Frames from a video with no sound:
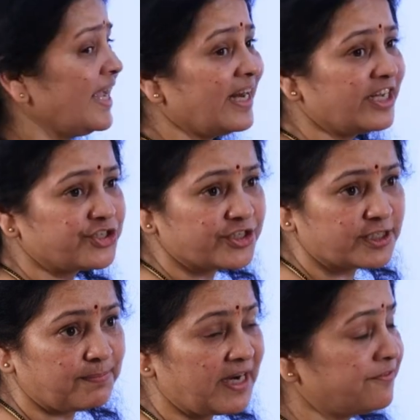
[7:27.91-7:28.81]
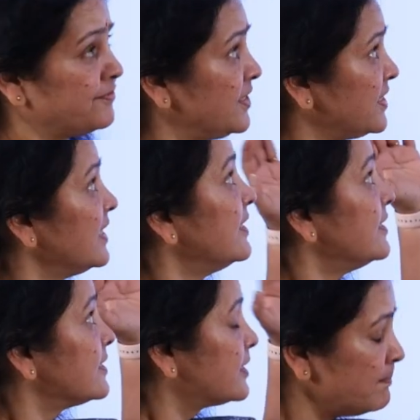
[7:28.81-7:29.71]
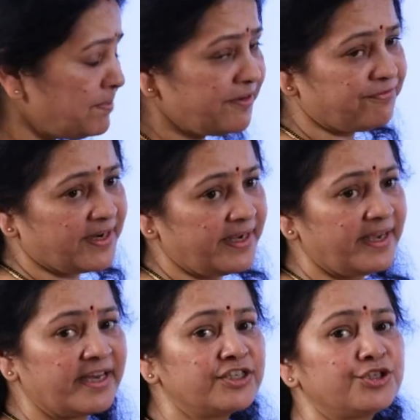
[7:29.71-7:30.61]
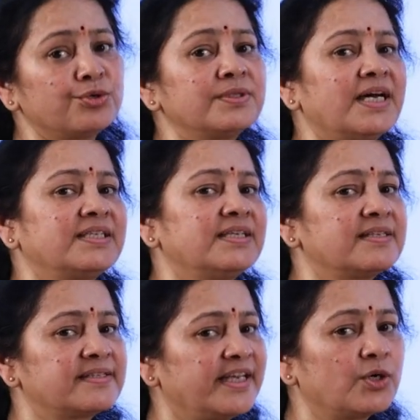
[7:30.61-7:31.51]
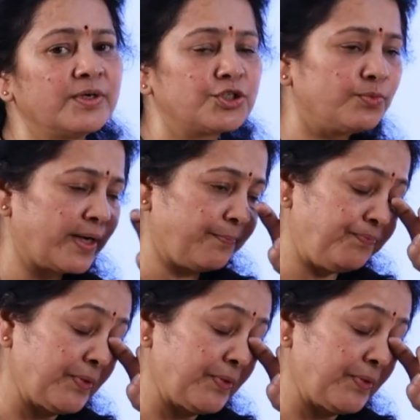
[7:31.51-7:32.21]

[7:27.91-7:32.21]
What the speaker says: LHS part first, simplify and show that it is equal to 1.